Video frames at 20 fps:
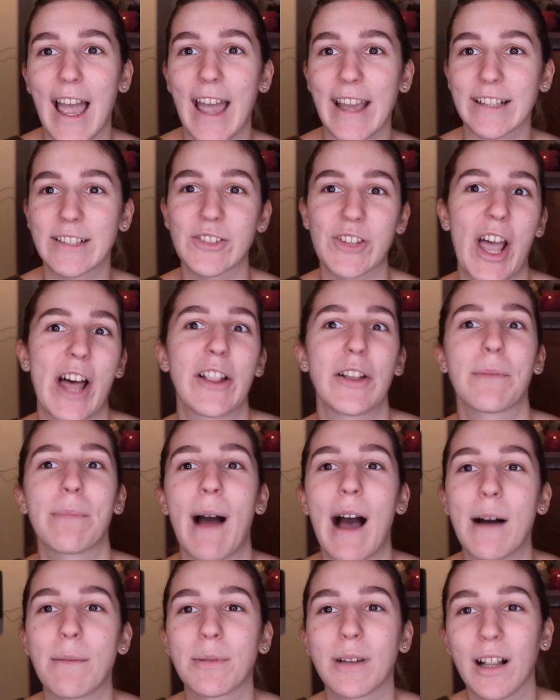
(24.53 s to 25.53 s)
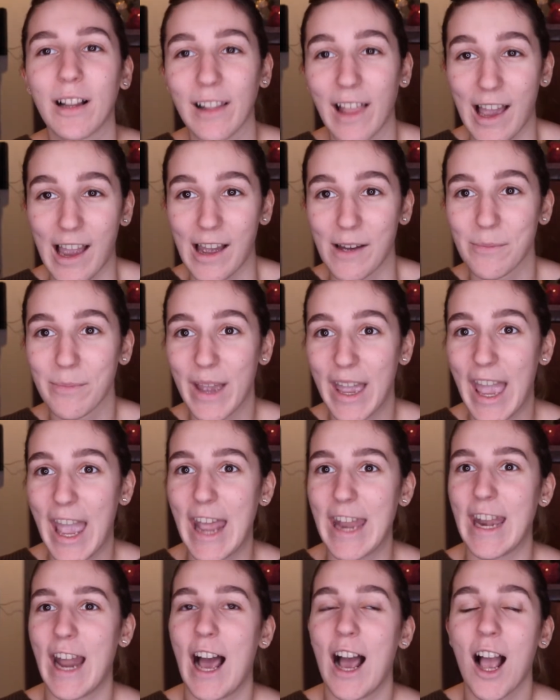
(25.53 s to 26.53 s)
x Colourpop collab
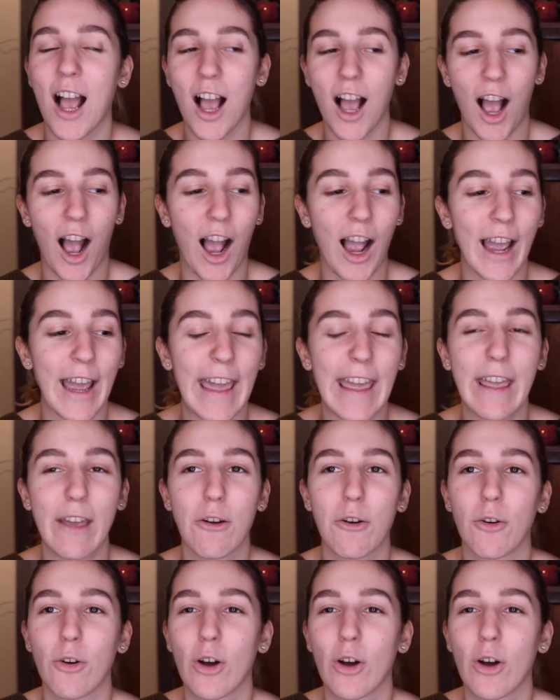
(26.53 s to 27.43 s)
and I